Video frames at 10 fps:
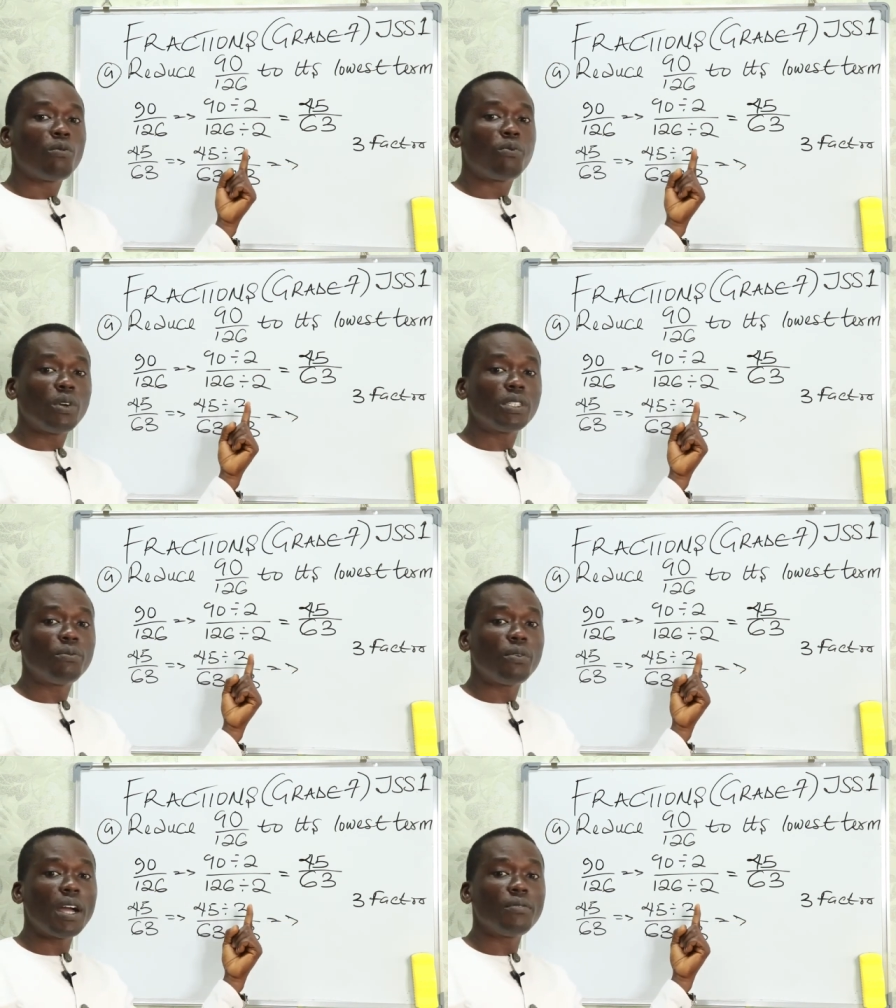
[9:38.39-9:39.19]

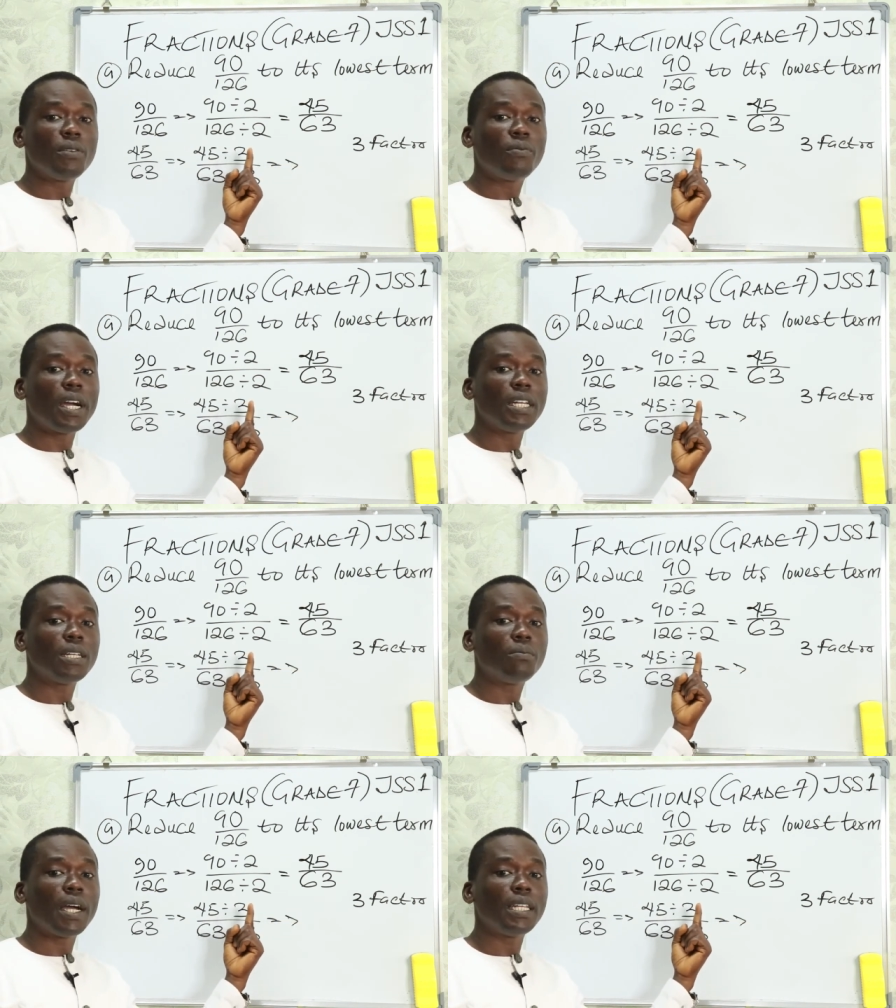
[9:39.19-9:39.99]
45
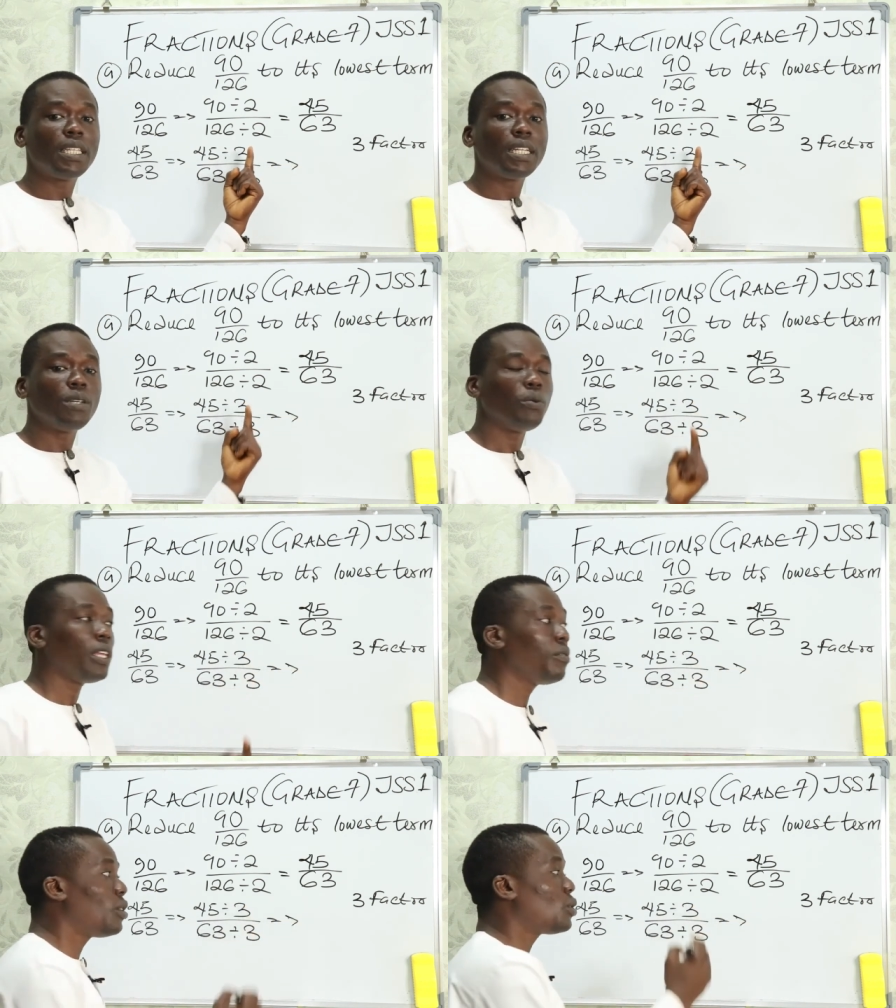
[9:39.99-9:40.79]
divided by 3 will
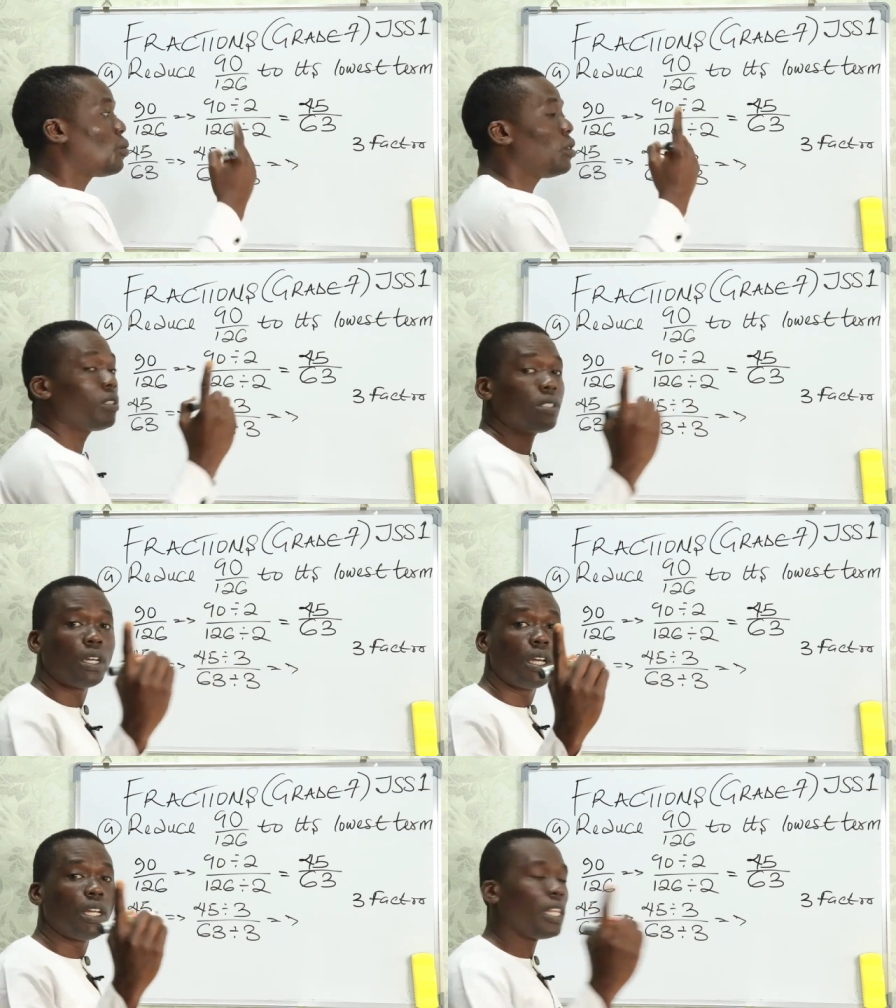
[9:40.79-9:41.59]
give us what?
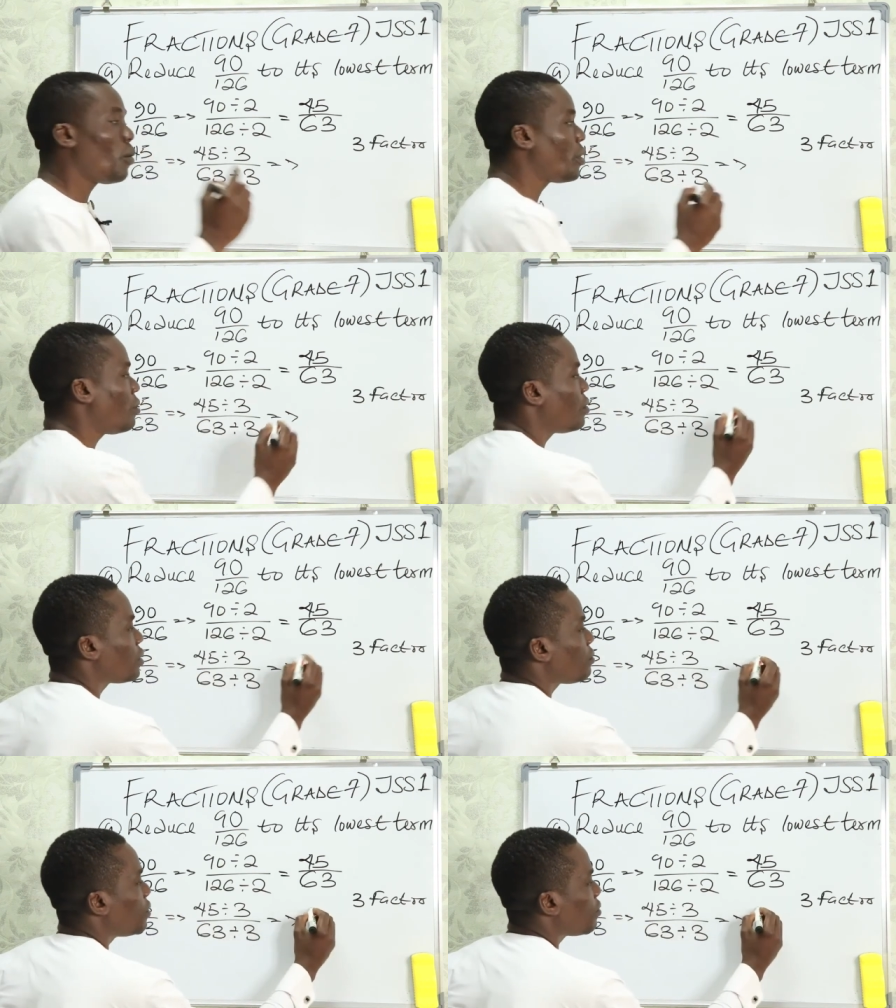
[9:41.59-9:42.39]
That will give
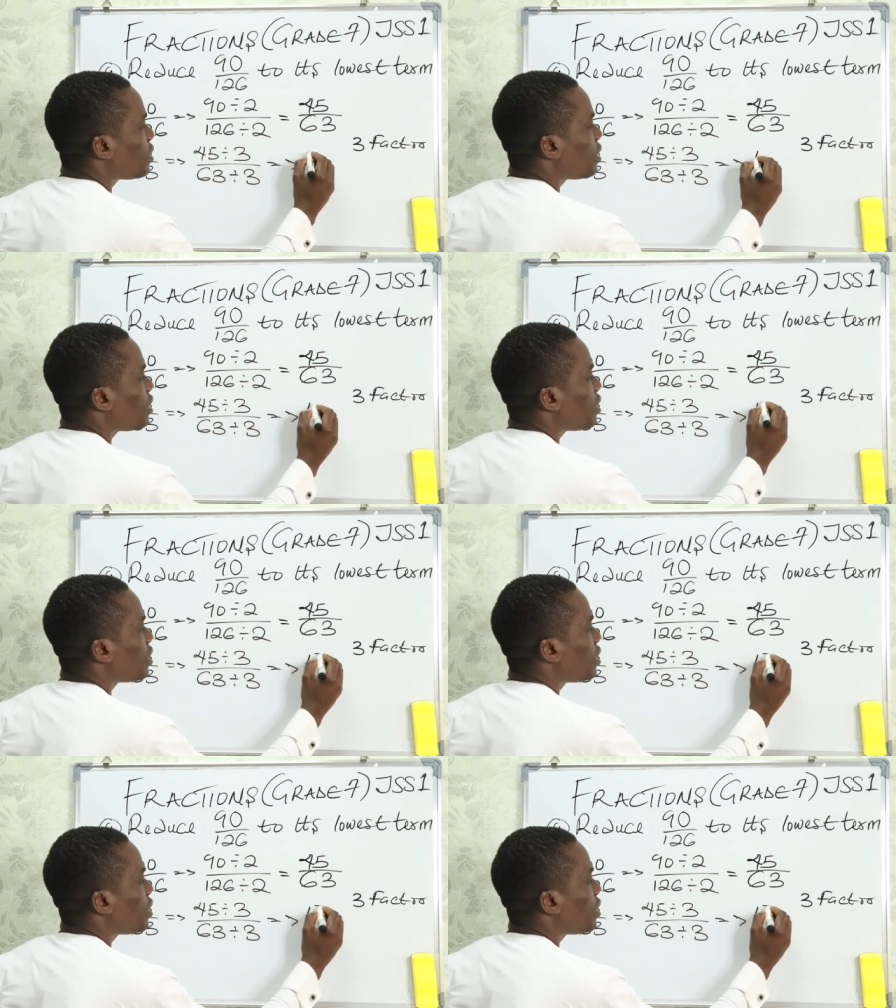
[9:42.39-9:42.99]
us 15